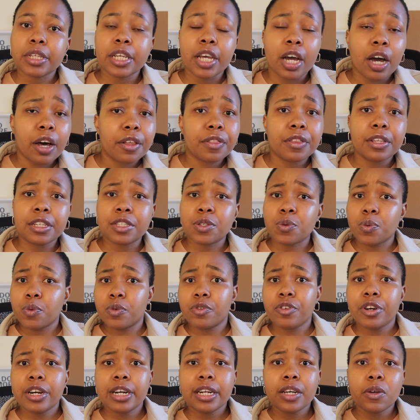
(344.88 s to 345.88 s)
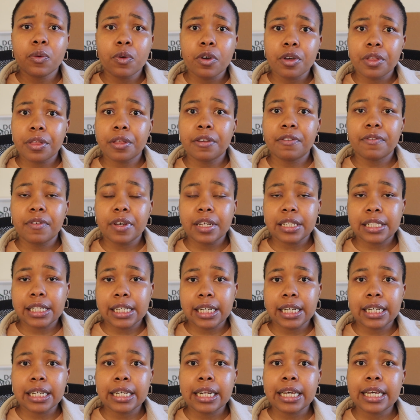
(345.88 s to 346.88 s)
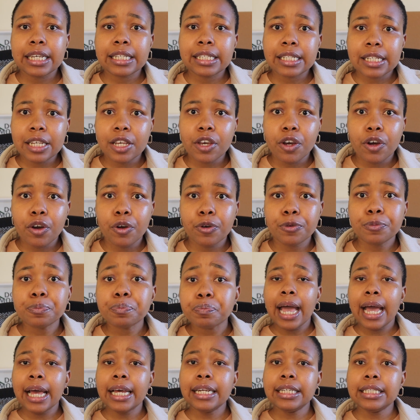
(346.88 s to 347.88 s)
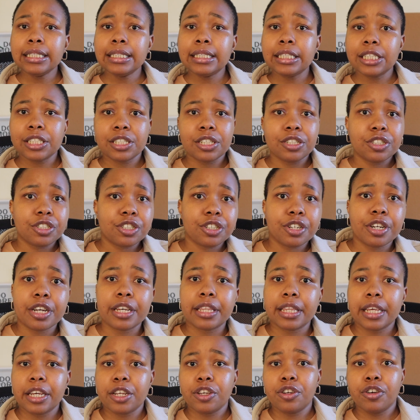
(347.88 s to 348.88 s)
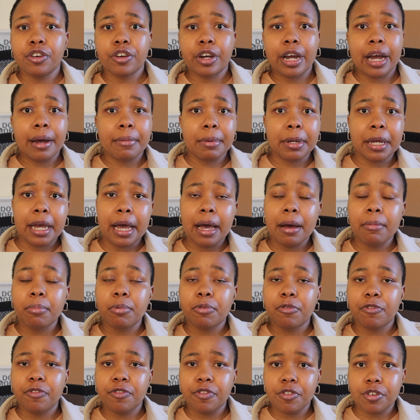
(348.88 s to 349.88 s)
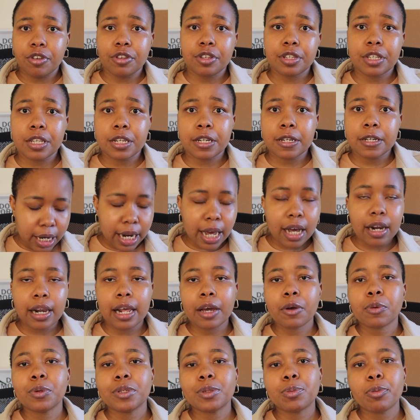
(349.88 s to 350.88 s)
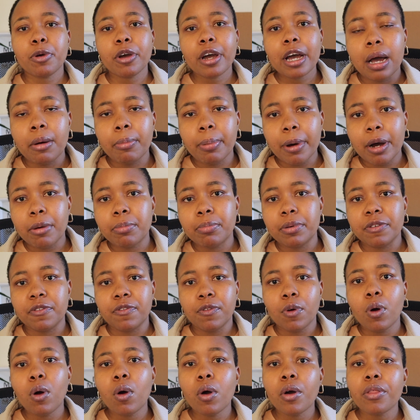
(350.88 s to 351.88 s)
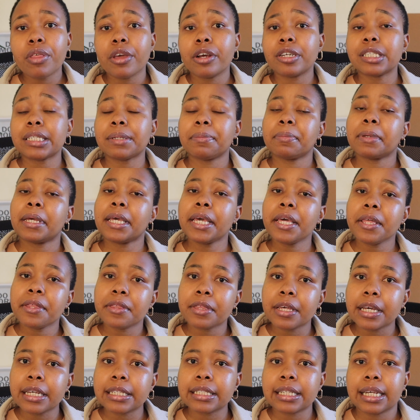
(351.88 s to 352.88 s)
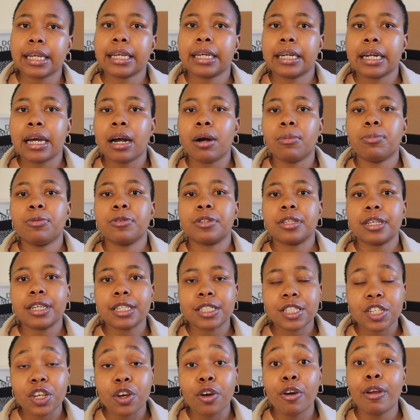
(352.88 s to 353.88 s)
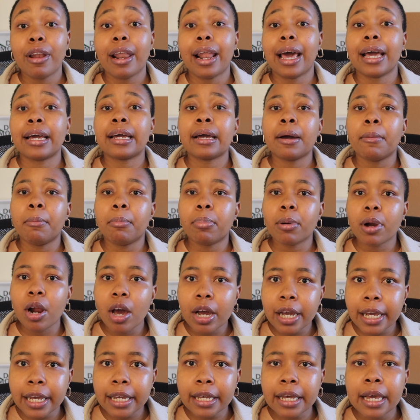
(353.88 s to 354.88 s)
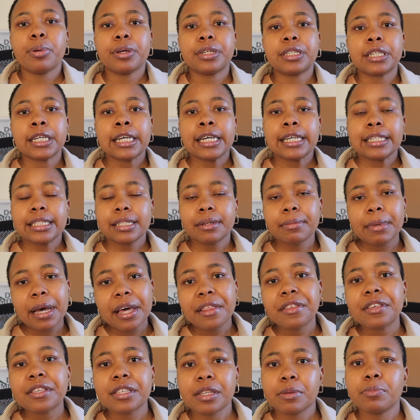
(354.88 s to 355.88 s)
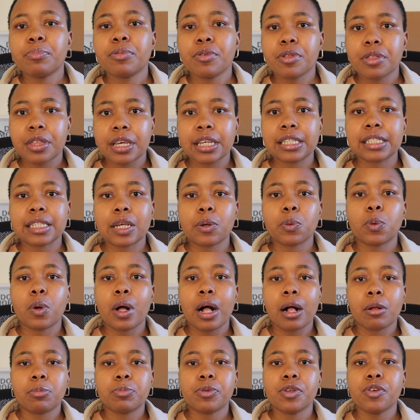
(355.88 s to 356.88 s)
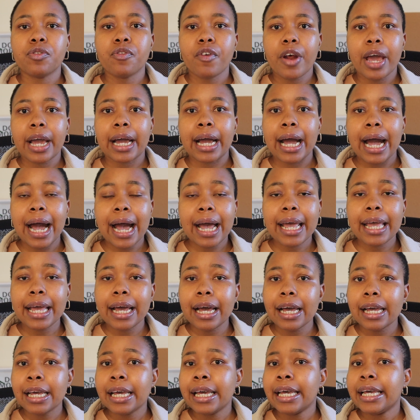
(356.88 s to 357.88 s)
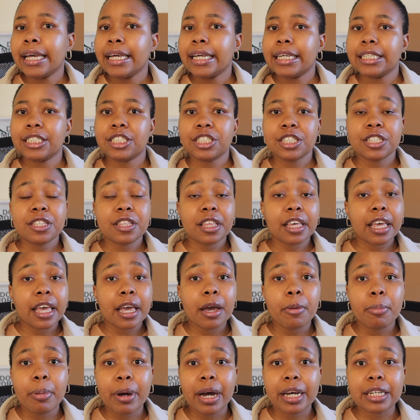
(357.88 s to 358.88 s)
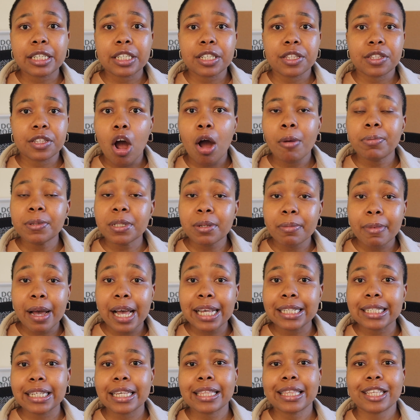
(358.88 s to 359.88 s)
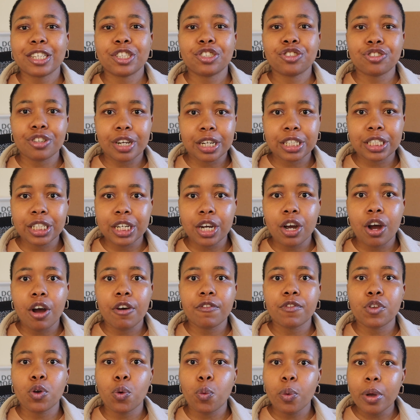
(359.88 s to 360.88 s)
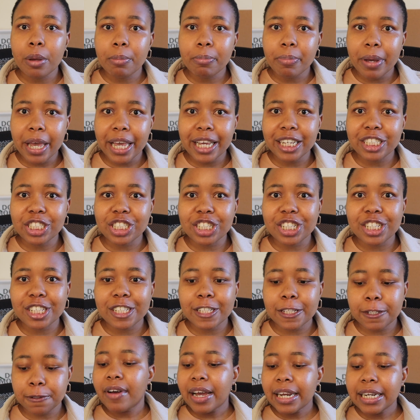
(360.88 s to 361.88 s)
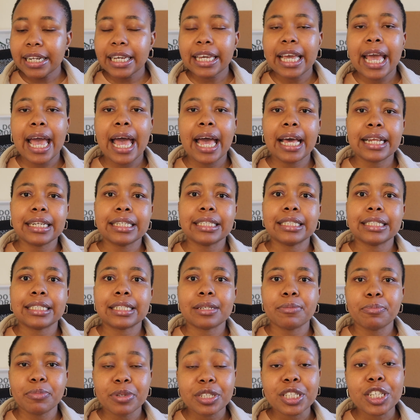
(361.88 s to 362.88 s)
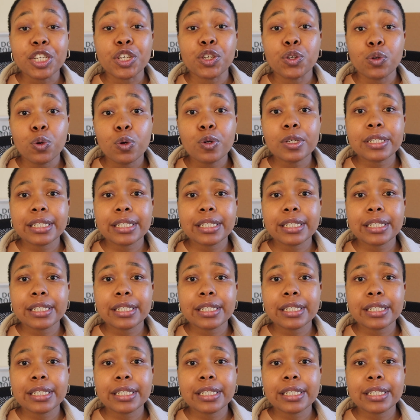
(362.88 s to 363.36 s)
yeah, it's really worth investing in SEO and just ensuring that you're coming up first. Now, like we spoke about before, there are some key things that can help with SEO, like blogging, but some other simple things that will help you rank higher is just thinking about optimizing the structure of your web pages, finding and submitting your